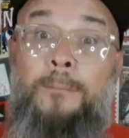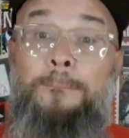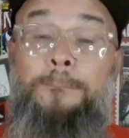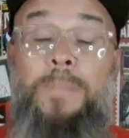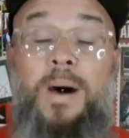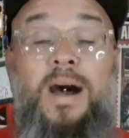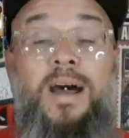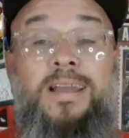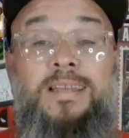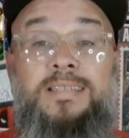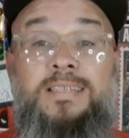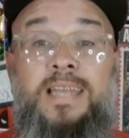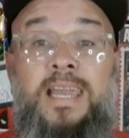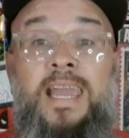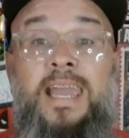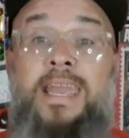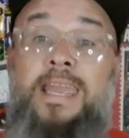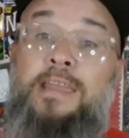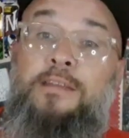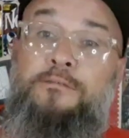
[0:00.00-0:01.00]
but
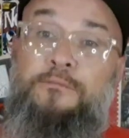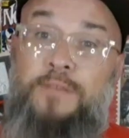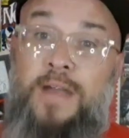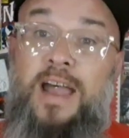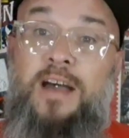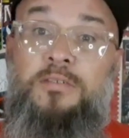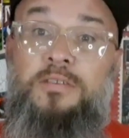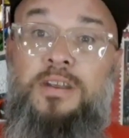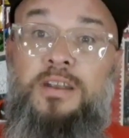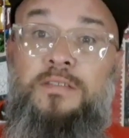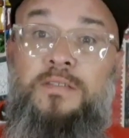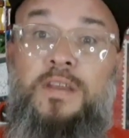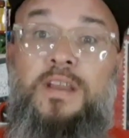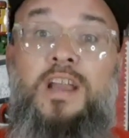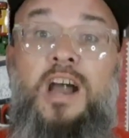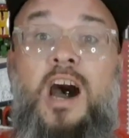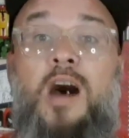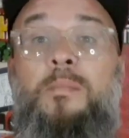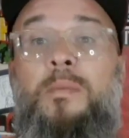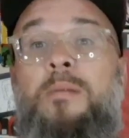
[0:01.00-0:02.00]
he founded the
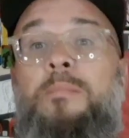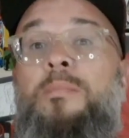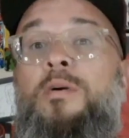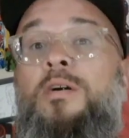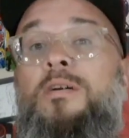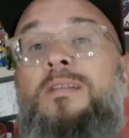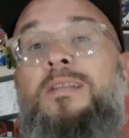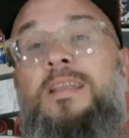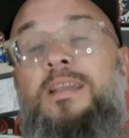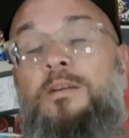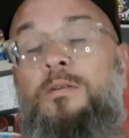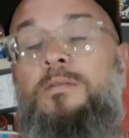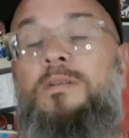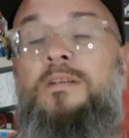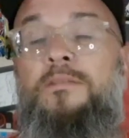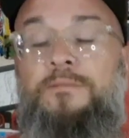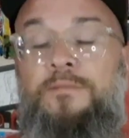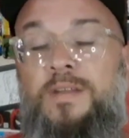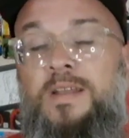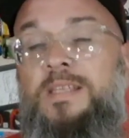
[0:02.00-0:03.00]
Comic Book Legal
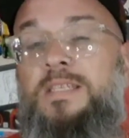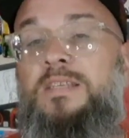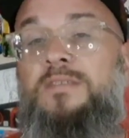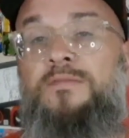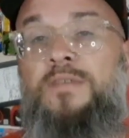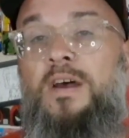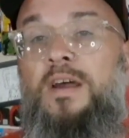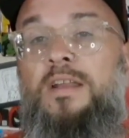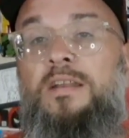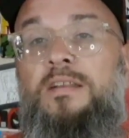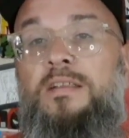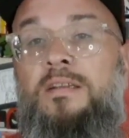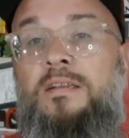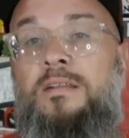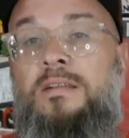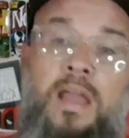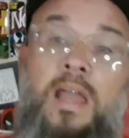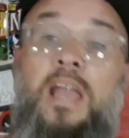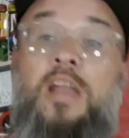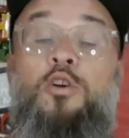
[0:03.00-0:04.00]
Defense Fund.
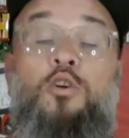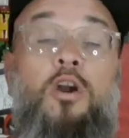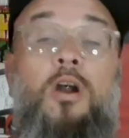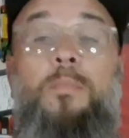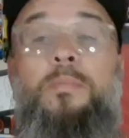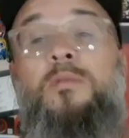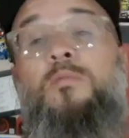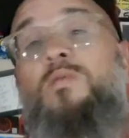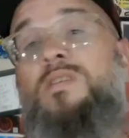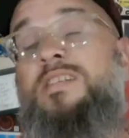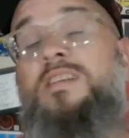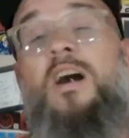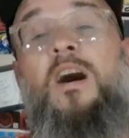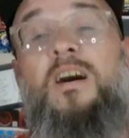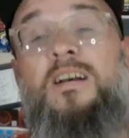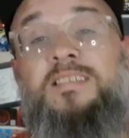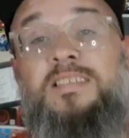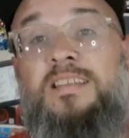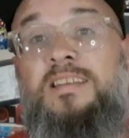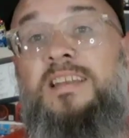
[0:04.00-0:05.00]
He grew up in
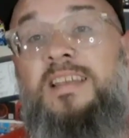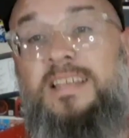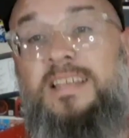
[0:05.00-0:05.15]
Wisconsin,